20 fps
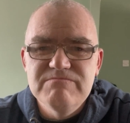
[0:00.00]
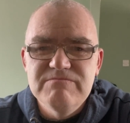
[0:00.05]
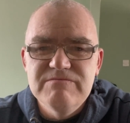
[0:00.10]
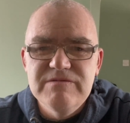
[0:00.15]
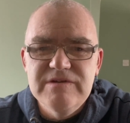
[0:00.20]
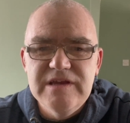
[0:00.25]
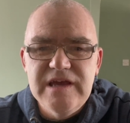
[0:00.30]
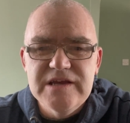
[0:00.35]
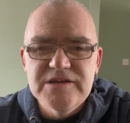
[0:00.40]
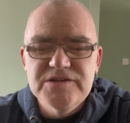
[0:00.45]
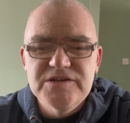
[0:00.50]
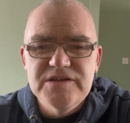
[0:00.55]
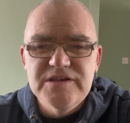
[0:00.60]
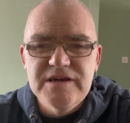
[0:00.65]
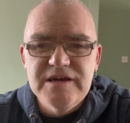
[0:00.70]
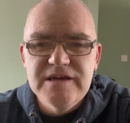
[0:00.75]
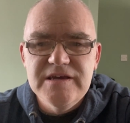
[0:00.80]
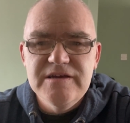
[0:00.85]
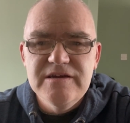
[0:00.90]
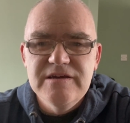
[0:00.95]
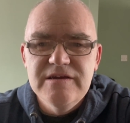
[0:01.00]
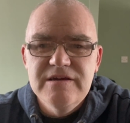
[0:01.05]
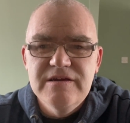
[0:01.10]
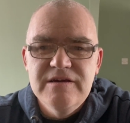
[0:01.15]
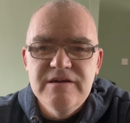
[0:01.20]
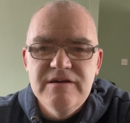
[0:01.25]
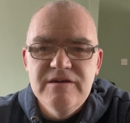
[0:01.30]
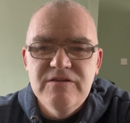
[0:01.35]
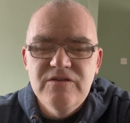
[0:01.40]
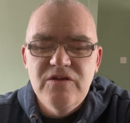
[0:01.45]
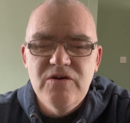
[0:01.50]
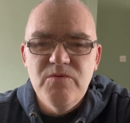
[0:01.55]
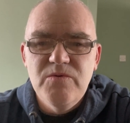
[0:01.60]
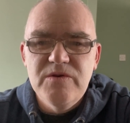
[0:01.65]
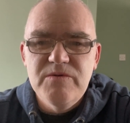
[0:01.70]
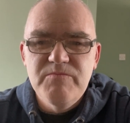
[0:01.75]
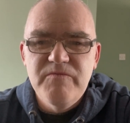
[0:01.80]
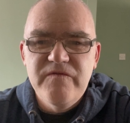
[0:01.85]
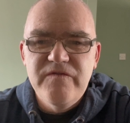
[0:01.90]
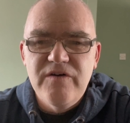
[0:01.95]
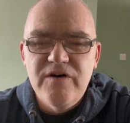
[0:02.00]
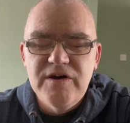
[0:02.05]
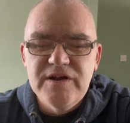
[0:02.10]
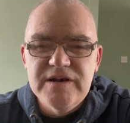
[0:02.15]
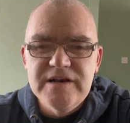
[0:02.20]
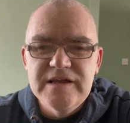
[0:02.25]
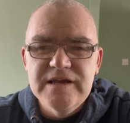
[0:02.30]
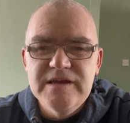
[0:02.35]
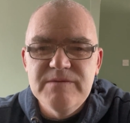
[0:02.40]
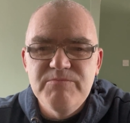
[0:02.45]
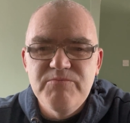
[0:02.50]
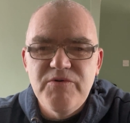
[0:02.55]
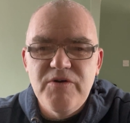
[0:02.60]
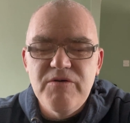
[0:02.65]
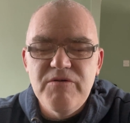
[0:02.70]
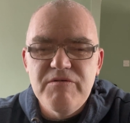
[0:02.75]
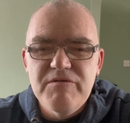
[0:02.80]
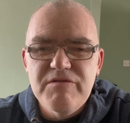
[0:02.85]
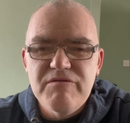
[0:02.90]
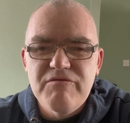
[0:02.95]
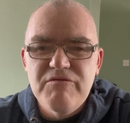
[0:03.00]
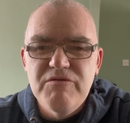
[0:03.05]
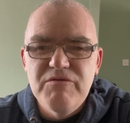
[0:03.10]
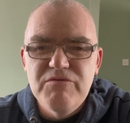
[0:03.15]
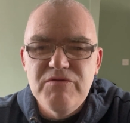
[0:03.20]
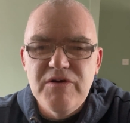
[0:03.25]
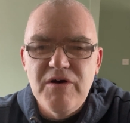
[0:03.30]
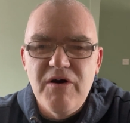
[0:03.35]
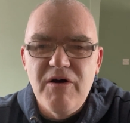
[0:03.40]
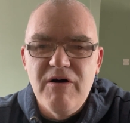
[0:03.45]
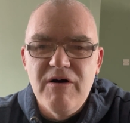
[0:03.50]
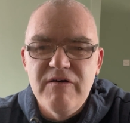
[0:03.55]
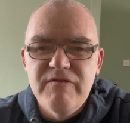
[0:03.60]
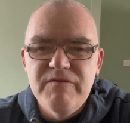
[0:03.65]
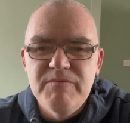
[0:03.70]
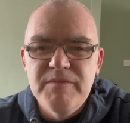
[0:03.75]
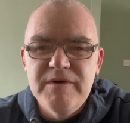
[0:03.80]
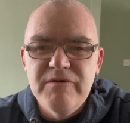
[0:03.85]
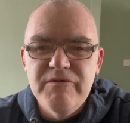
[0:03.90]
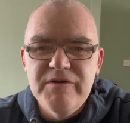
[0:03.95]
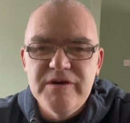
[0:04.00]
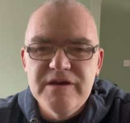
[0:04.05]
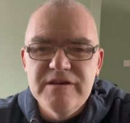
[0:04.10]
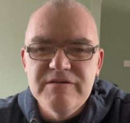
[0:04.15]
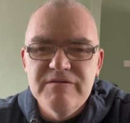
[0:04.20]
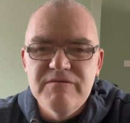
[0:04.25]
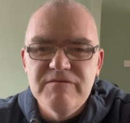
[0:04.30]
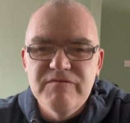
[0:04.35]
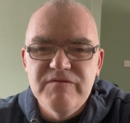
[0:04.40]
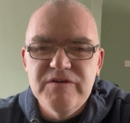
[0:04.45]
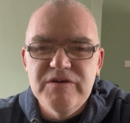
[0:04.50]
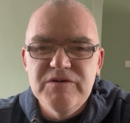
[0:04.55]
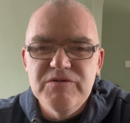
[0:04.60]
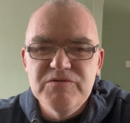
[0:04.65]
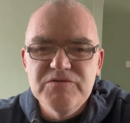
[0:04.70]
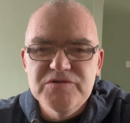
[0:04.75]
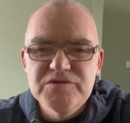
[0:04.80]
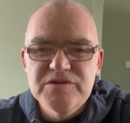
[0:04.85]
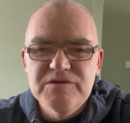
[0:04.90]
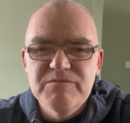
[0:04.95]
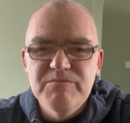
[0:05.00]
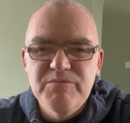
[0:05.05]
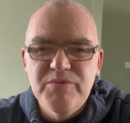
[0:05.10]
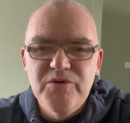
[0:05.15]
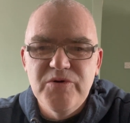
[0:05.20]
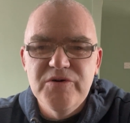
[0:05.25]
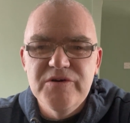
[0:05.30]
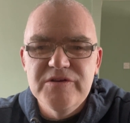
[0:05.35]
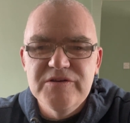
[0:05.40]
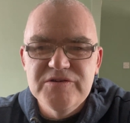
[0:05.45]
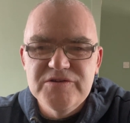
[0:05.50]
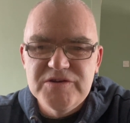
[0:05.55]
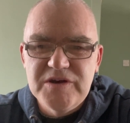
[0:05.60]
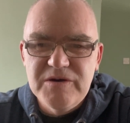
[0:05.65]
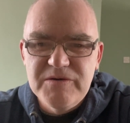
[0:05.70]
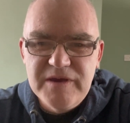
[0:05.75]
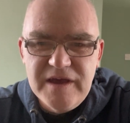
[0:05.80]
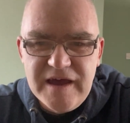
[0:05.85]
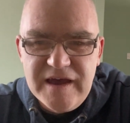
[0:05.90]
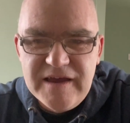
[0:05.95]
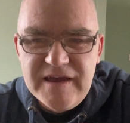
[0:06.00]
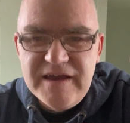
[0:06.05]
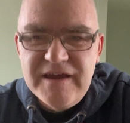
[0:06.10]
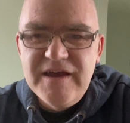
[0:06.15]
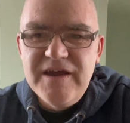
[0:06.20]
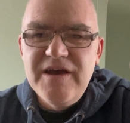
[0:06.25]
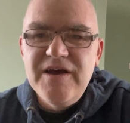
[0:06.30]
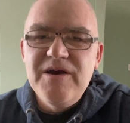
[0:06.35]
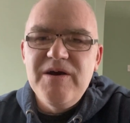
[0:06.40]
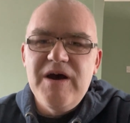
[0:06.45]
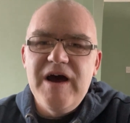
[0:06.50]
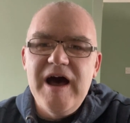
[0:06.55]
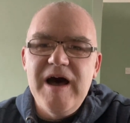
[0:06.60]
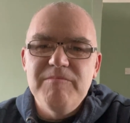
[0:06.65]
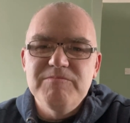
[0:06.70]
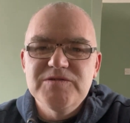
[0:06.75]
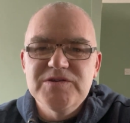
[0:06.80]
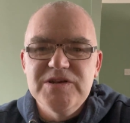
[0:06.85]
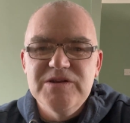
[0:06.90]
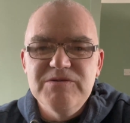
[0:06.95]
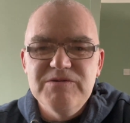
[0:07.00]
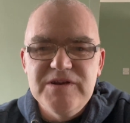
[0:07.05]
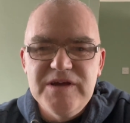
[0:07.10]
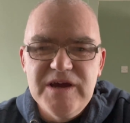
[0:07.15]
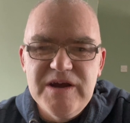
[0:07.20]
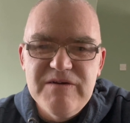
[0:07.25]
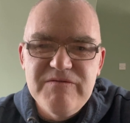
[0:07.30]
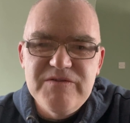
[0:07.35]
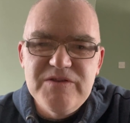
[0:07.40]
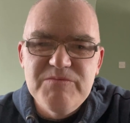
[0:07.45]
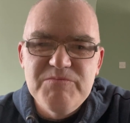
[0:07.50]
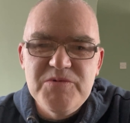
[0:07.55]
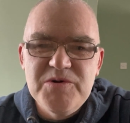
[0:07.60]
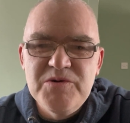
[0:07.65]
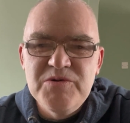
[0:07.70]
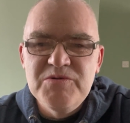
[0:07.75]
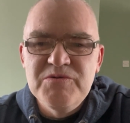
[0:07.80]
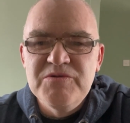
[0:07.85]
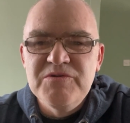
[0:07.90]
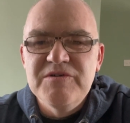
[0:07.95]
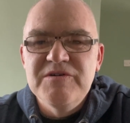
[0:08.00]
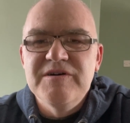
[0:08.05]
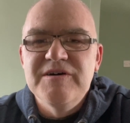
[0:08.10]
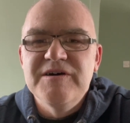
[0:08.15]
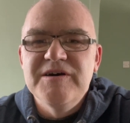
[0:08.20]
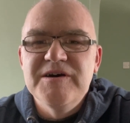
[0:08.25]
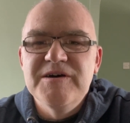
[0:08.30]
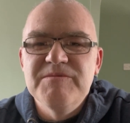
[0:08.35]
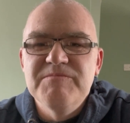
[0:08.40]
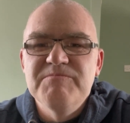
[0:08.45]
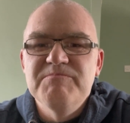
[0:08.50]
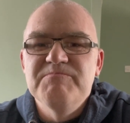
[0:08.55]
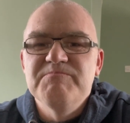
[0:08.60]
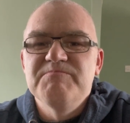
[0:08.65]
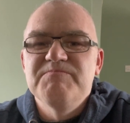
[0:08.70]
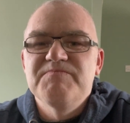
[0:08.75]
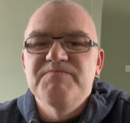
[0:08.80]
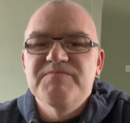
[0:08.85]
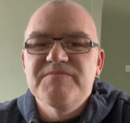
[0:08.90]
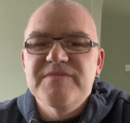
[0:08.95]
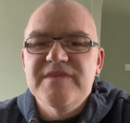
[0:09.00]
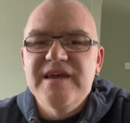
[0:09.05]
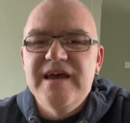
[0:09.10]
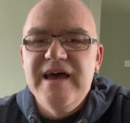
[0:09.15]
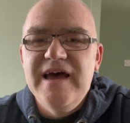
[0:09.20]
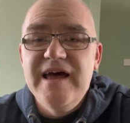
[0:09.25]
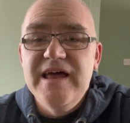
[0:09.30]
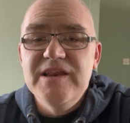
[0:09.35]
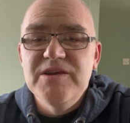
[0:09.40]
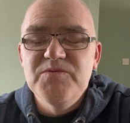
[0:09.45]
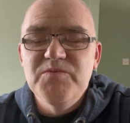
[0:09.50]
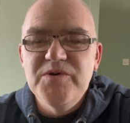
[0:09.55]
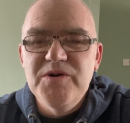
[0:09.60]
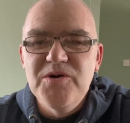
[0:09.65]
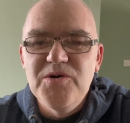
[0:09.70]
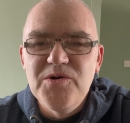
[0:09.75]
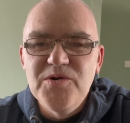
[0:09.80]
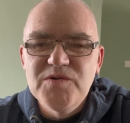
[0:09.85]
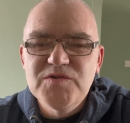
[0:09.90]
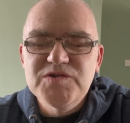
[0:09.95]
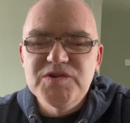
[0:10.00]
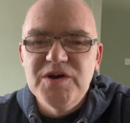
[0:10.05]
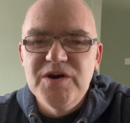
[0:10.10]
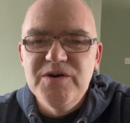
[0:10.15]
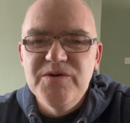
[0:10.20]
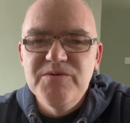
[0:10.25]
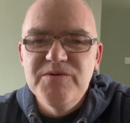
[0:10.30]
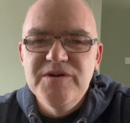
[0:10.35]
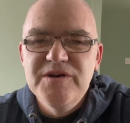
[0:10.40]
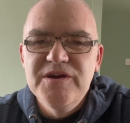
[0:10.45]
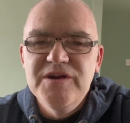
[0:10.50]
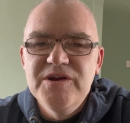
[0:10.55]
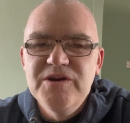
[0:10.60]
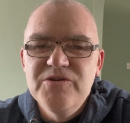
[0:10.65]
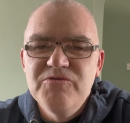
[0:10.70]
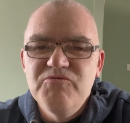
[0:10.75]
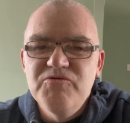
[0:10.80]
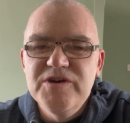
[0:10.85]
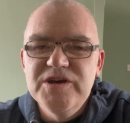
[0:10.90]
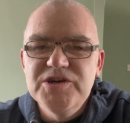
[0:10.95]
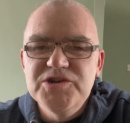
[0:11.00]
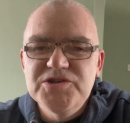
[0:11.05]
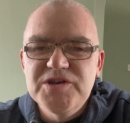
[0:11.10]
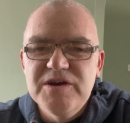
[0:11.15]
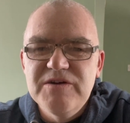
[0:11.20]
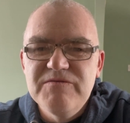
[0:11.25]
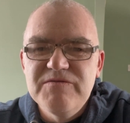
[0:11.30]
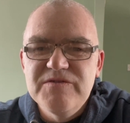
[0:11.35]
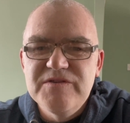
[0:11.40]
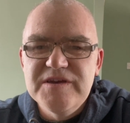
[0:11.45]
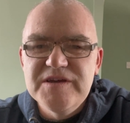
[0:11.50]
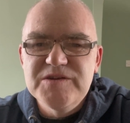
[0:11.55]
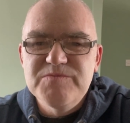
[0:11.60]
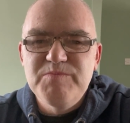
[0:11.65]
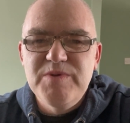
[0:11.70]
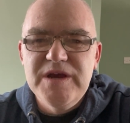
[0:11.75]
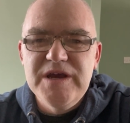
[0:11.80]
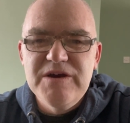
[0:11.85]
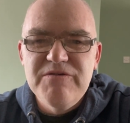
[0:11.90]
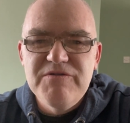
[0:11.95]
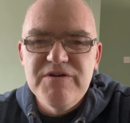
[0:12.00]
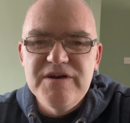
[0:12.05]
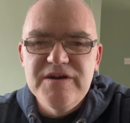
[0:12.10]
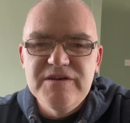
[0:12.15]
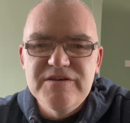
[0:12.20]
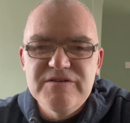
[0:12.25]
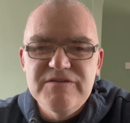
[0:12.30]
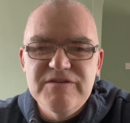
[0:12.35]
yesterday that we'd finally broke through the 500,000 views point. So yeah, absolutely over the moon. And we also reached over this period,